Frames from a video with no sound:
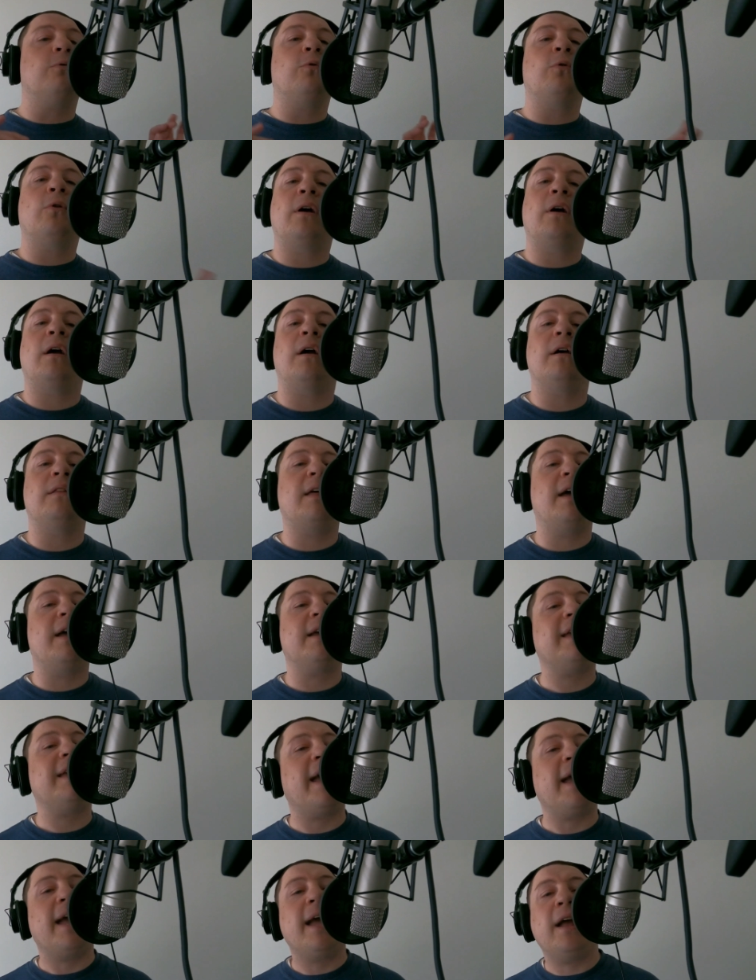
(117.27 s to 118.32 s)
where
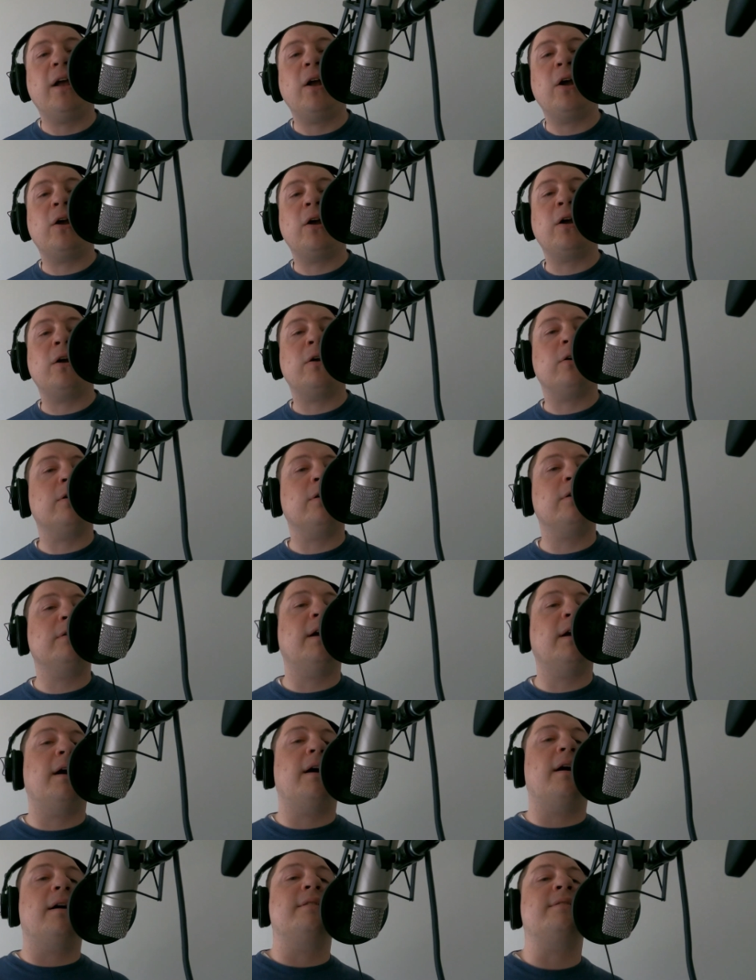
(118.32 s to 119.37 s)
they can't
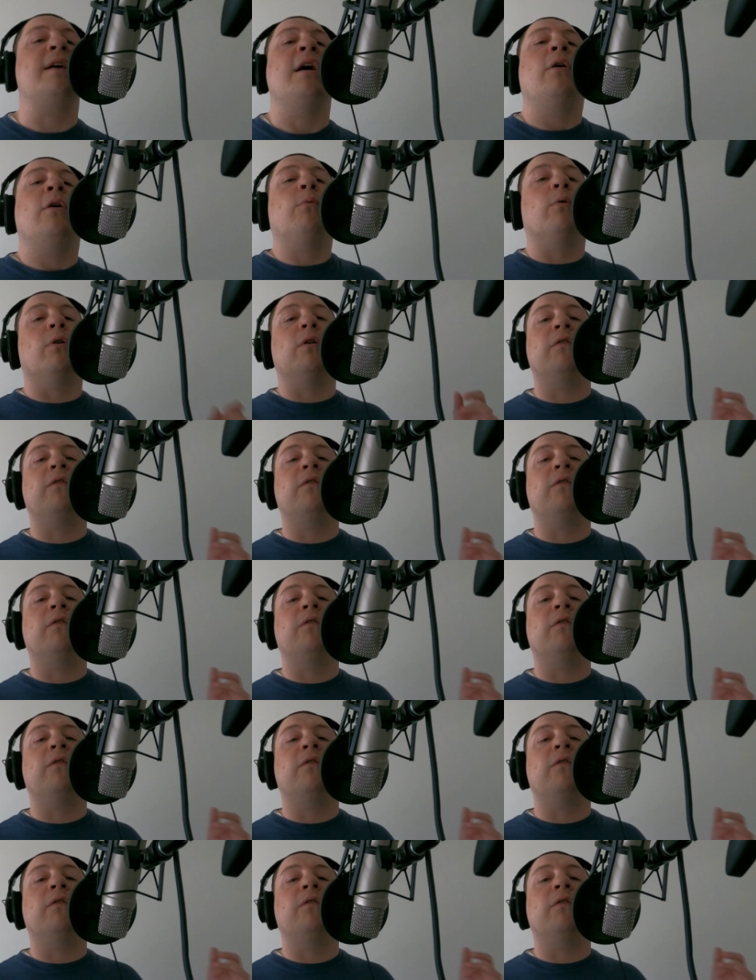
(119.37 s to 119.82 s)
hurt us.